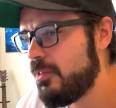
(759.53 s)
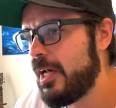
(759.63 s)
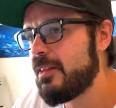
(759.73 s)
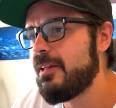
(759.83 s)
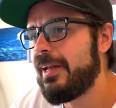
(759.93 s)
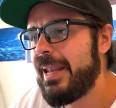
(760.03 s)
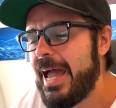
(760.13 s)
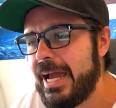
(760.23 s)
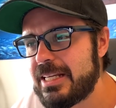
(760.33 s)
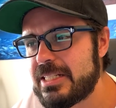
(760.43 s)
that
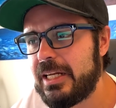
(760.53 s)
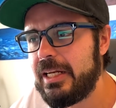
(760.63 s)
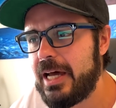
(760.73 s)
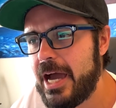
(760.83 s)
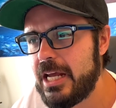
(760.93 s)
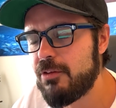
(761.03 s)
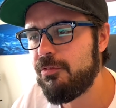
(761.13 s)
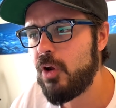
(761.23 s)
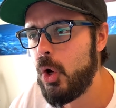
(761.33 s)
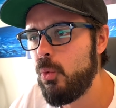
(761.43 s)
lacks line
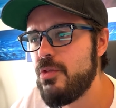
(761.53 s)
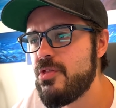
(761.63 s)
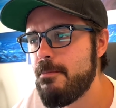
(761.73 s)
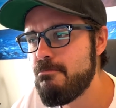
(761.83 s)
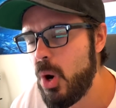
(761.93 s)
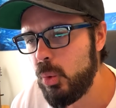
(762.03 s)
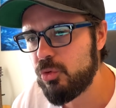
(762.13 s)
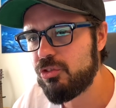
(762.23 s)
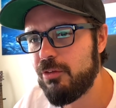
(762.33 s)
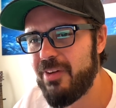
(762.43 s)
flow the
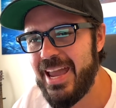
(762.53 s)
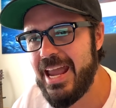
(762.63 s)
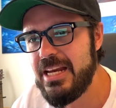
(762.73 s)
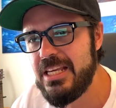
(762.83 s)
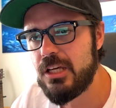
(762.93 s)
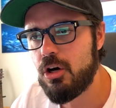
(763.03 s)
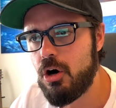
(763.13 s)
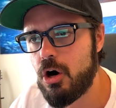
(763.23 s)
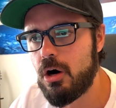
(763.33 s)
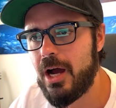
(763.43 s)
most of any
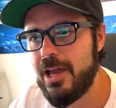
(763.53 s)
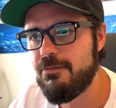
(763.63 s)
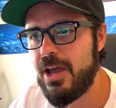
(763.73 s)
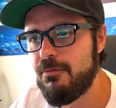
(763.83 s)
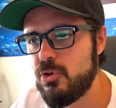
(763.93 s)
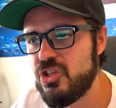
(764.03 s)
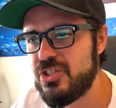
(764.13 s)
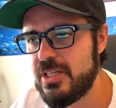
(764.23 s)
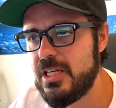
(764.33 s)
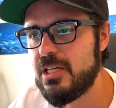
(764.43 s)
car I've ever
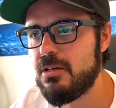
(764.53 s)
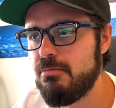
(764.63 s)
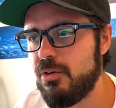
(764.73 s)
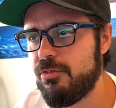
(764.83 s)
seen